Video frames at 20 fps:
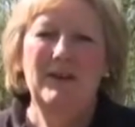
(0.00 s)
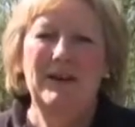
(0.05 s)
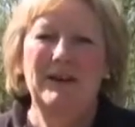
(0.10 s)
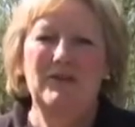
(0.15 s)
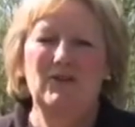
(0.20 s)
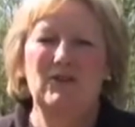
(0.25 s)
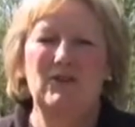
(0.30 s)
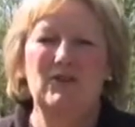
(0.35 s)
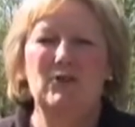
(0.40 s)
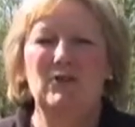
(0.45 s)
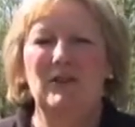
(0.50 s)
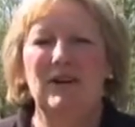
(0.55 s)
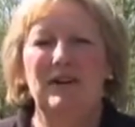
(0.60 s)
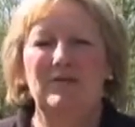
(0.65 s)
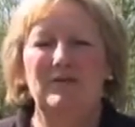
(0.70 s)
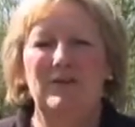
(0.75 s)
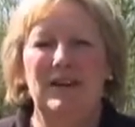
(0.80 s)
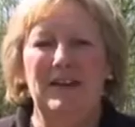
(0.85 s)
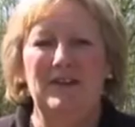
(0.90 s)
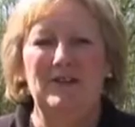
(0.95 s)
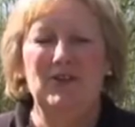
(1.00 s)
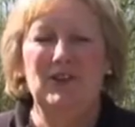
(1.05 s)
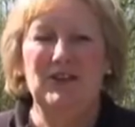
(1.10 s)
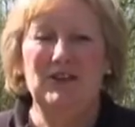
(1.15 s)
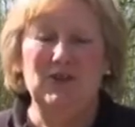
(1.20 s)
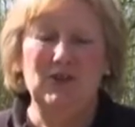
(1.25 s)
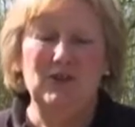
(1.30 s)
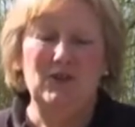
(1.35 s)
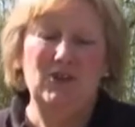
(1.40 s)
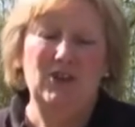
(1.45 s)
you out on a drive now just
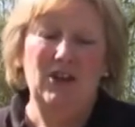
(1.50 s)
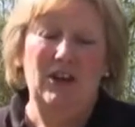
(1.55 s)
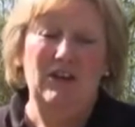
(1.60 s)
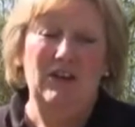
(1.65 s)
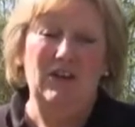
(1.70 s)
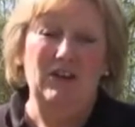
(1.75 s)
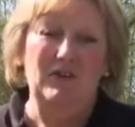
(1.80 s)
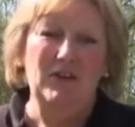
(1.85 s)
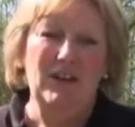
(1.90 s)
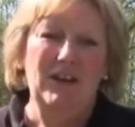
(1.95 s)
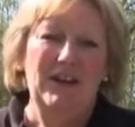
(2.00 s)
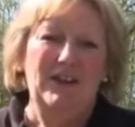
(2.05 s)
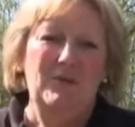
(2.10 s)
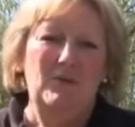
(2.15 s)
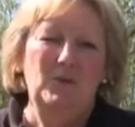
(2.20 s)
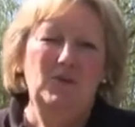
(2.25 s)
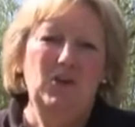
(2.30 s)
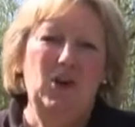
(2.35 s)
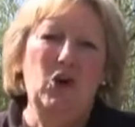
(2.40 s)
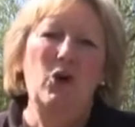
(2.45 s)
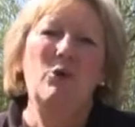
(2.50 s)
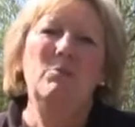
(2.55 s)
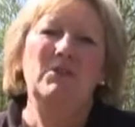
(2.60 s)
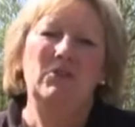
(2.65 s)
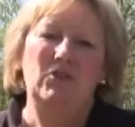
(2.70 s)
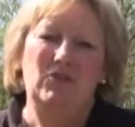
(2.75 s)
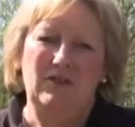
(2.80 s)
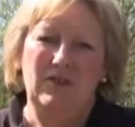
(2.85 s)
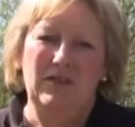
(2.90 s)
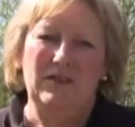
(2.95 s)
to show you what a
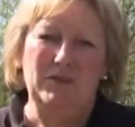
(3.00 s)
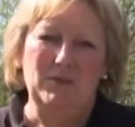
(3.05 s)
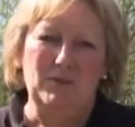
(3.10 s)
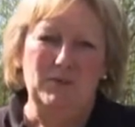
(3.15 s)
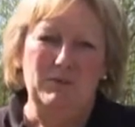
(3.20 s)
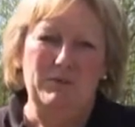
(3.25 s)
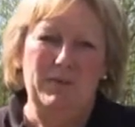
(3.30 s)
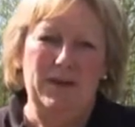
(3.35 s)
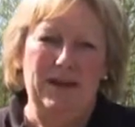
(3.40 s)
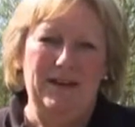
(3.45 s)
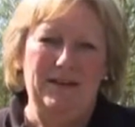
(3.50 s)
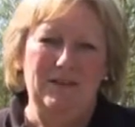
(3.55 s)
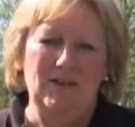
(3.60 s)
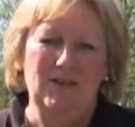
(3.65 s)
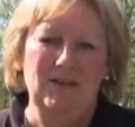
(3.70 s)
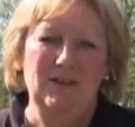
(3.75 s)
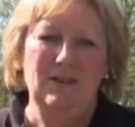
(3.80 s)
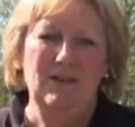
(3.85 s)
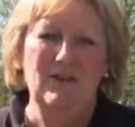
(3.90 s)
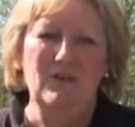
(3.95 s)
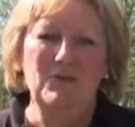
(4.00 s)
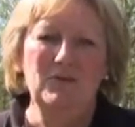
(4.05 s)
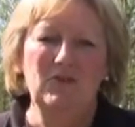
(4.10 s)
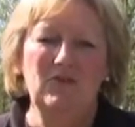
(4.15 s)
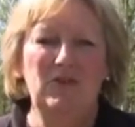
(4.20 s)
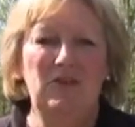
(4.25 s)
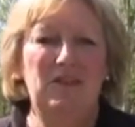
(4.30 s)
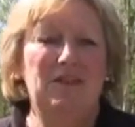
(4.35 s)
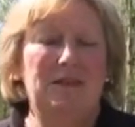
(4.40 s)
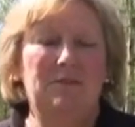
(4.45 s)
commentary is all about.
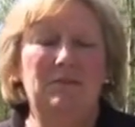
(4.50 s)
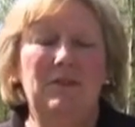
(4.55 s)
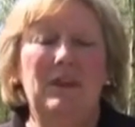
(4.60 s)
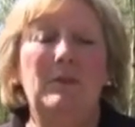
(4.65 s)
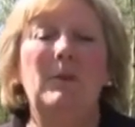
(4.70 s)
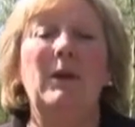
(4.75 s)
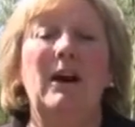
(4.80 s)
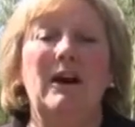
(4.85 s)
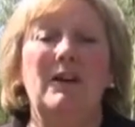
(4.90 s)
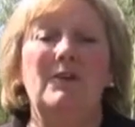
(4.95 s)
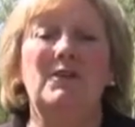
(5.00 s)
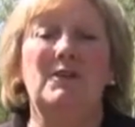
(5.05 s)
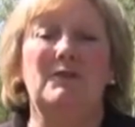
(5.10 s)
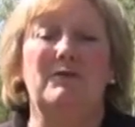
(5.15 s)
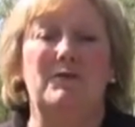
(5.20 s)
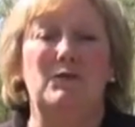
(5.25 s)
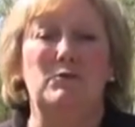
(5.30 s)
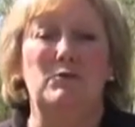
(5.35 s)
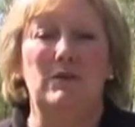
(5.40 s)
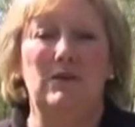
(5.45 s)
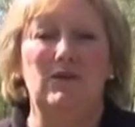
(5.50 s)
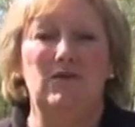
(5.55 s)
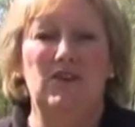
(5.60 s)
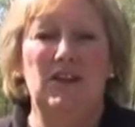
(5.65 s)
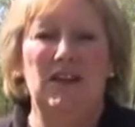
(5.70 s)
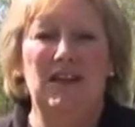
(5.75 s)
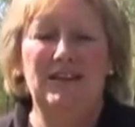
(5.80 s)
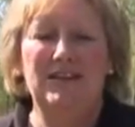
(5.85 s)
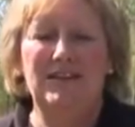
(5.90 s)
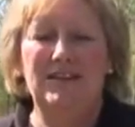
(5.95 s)
Commentary is something we ask for on
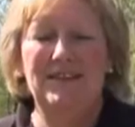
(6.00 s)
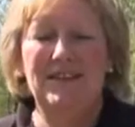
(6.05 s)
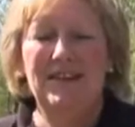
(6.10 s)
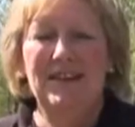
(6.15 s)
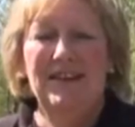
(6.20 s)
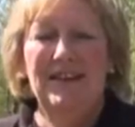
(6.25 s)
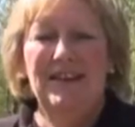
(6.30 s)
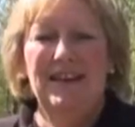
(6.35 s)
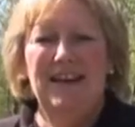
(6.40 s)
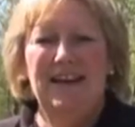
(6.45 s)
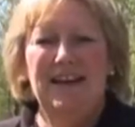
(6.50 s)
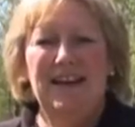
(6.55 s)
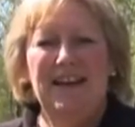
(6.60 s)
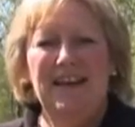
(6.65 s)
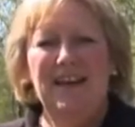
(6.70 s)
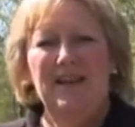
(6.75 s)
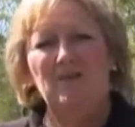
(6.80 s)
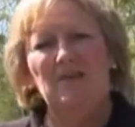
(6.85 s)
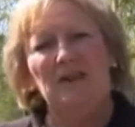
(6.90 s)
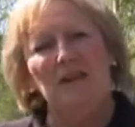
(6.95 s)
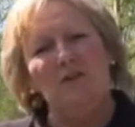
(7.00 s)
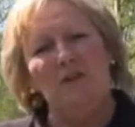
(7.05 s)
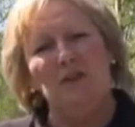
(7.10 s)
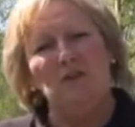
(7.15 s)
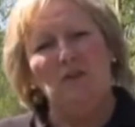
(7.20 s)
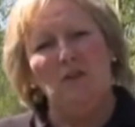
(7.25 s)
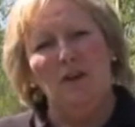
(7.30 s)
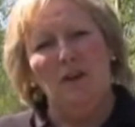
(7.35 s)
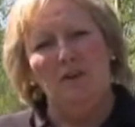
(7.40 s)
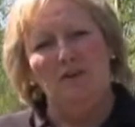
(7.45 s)
test, and it gives every
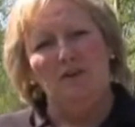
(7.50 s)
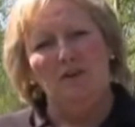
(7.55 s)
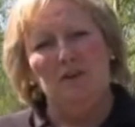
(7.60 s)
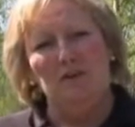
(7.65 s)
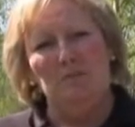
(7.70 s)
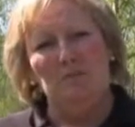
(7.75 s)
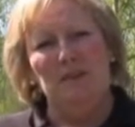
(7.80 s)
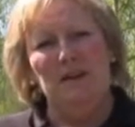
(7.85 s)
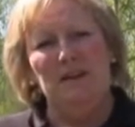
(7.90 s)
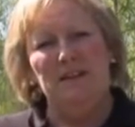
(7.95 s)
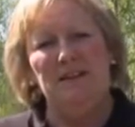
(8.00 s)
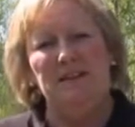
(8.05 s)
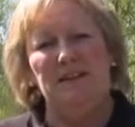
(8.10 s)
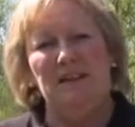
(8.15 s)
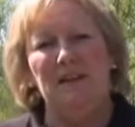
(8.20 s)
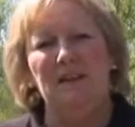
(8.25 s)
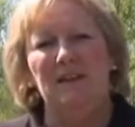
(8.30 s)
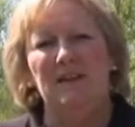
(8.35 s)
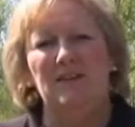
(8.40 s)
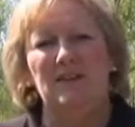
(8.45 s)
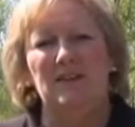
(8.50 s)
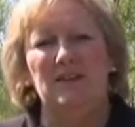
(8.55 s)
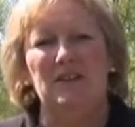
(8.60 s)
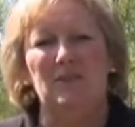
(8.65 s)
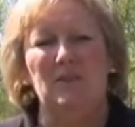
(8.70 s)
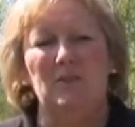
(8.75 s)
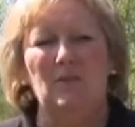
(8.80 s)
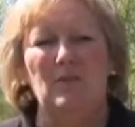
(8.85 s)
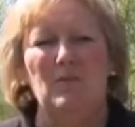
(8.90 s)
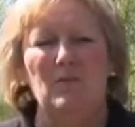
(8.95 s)
driver an ability
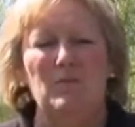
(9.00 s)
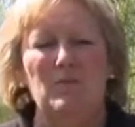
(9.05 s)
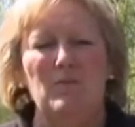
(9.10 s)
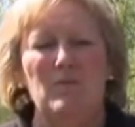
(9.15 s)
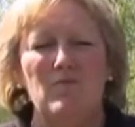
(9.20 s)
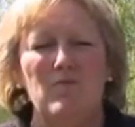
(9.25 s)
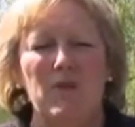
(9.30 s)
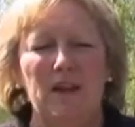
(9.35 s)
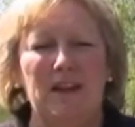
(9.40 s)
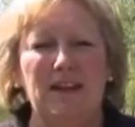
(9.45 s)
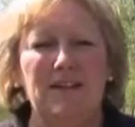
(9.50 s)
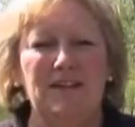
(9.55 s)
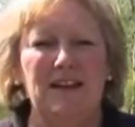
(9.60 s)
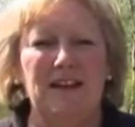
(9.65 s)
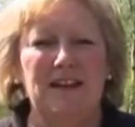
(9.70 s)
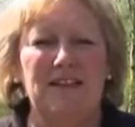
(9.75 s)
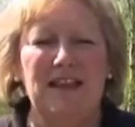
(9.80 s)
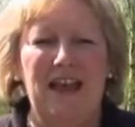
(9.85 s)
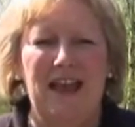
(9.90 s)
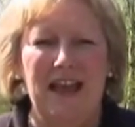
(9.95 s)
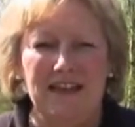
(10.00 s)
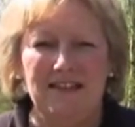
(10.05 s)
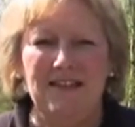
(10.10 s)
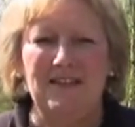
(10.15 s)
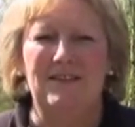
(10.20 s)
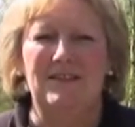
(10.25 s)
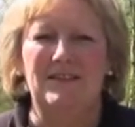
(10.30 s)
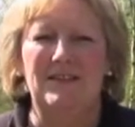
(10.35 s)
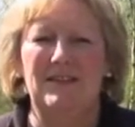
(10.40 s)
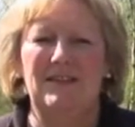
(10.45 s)
to recognise
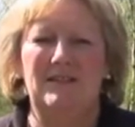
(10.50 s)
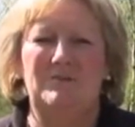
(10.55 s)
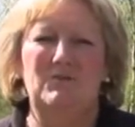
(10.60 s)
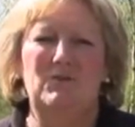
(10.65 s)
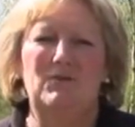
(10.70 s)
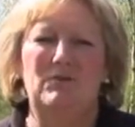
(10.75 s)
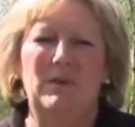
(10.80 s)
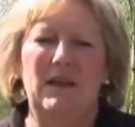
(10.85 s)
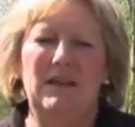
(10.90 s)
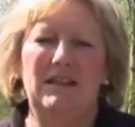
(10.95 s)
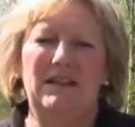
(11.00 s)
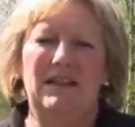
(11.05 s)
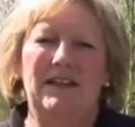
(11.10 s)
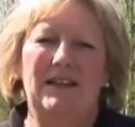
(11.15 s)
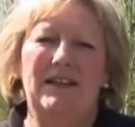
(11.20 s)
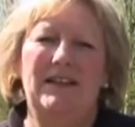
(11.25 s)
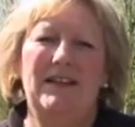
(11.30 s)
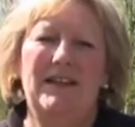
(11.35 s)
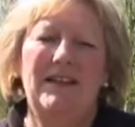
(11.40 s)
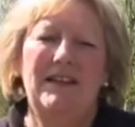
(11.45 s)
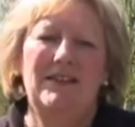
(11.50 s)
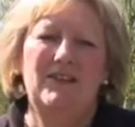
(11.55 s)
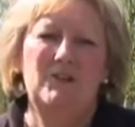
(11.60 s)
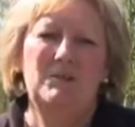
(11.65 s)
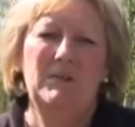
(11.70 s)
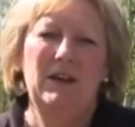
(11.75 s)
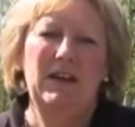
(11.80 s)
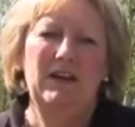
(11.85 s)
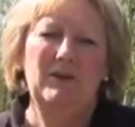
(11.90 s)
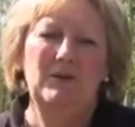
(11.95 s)
hazards more readily to
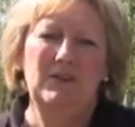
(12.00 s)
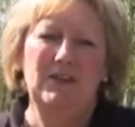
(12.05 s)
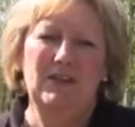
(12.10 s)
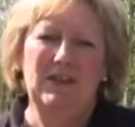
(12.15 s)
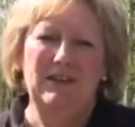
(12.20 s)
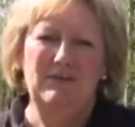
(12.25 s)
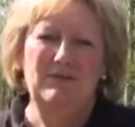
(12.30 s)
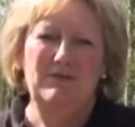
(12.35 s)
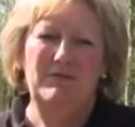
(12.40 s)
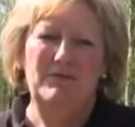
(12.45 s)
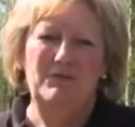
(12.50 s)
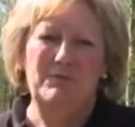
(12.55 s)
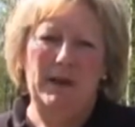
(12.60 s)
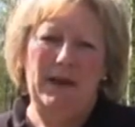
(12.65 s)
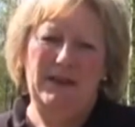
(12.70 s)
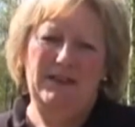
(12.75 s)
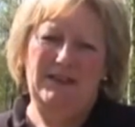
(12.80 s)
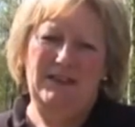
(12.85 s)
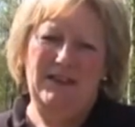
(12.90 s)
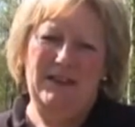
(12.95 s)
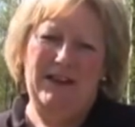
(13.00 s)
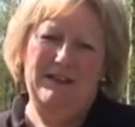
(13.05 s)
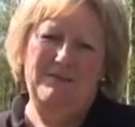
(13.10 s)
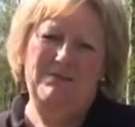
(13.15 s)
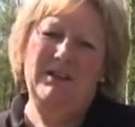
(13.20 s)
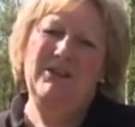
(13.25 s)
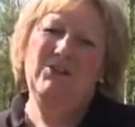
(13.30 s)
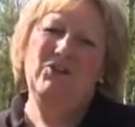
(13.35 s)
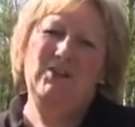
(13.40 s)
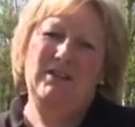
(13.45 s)
make you a skillful, better and
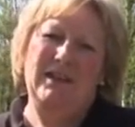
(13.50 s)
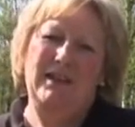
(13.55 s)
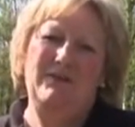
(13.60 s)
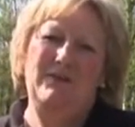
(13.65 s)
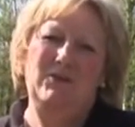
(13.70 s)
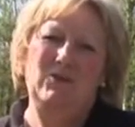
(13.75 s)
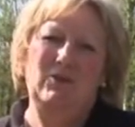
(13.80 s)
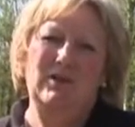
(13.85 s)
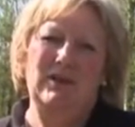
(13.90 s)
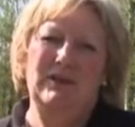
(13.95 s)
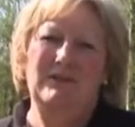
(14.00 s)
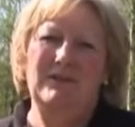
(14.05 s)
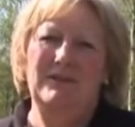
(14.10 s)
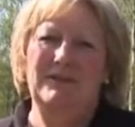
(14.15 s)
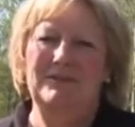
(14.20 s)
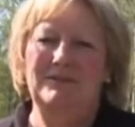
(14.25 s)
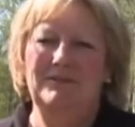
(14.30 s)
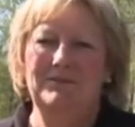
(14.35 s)
much safer driver.